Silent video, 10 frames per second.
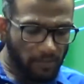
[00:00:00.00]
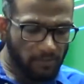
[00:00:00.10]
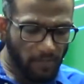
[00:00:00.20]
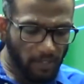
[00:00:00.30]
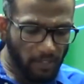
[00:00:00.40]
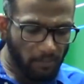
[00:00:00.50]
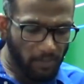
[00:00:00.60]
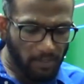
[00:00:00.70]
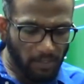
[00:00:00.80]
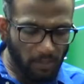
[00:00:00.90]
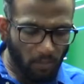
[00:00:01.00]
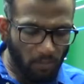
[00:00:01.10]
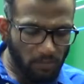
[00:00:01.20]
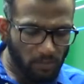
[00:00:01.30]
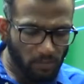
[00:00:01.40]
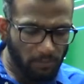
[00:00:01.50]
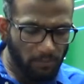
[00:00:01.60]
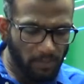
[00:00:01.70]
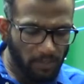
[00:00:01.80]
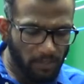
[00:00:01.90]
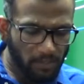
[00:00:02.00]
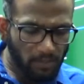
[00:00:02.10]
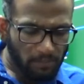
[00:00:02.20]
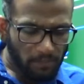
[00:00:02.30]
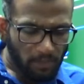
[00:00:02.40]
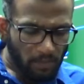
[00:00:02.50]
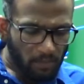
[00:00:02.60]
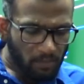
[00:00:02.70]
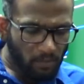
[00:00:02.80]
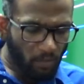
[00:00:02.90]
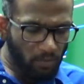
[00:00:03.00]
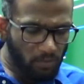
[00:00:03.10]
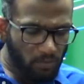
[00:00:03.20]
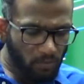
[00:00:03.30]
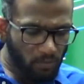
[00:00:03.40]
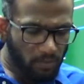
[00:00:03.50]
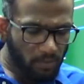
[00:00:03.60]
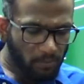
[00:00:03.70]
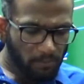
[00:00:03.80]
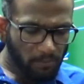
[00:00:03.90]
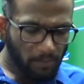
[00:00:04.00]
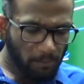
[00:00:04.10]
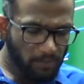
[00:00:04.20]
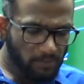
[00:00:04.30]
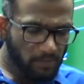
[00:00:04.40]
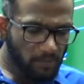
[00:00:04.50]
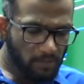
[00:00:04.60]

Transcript: centimeter long should be drawn to represent.